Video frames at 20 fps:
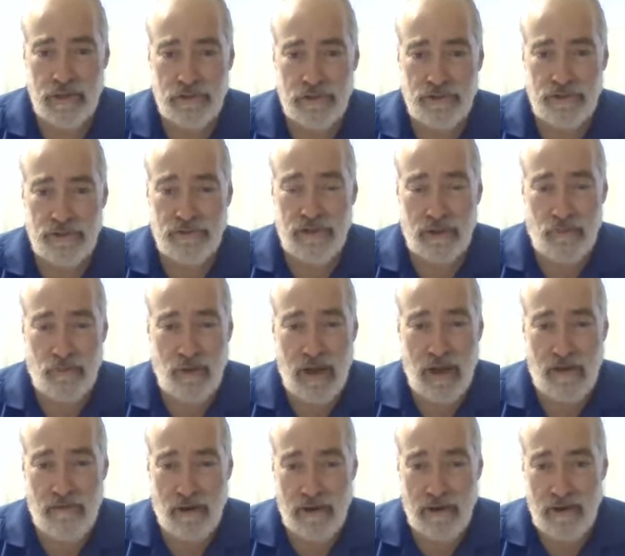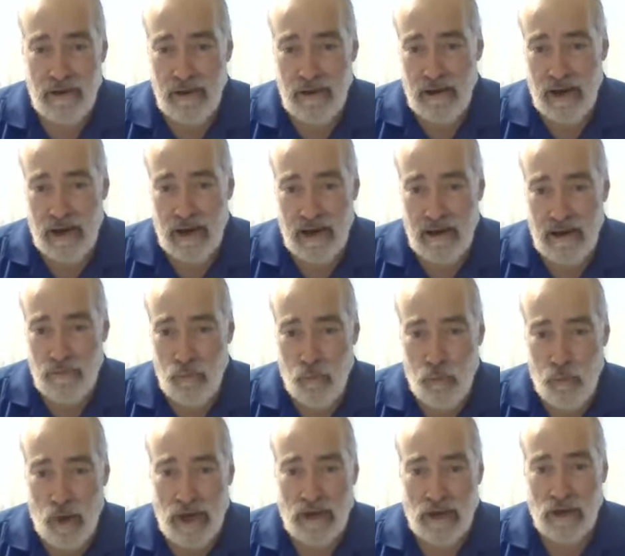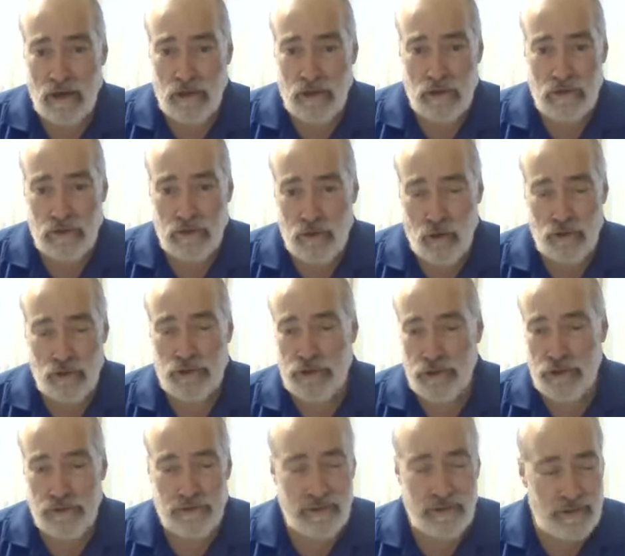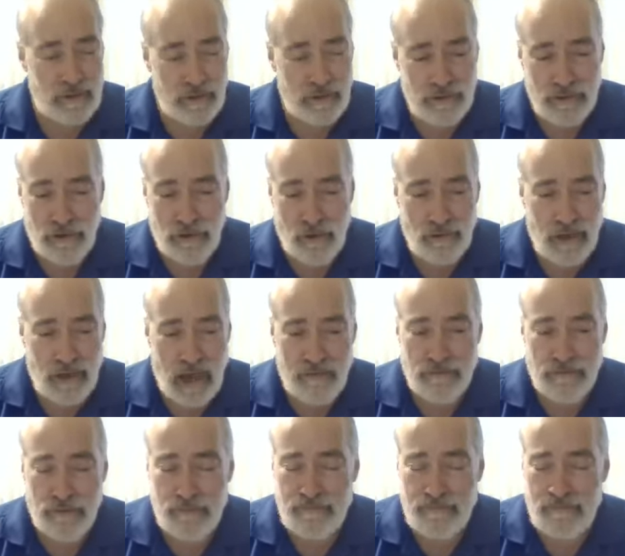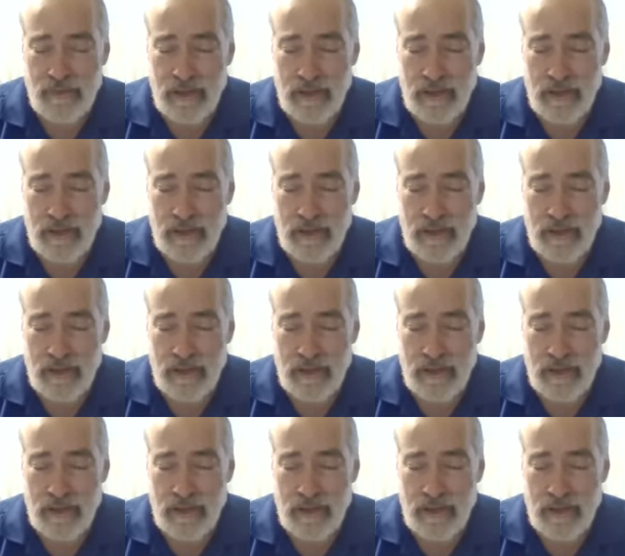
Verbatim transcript: Just like we have a, a, a wake culture, you know, you don't have to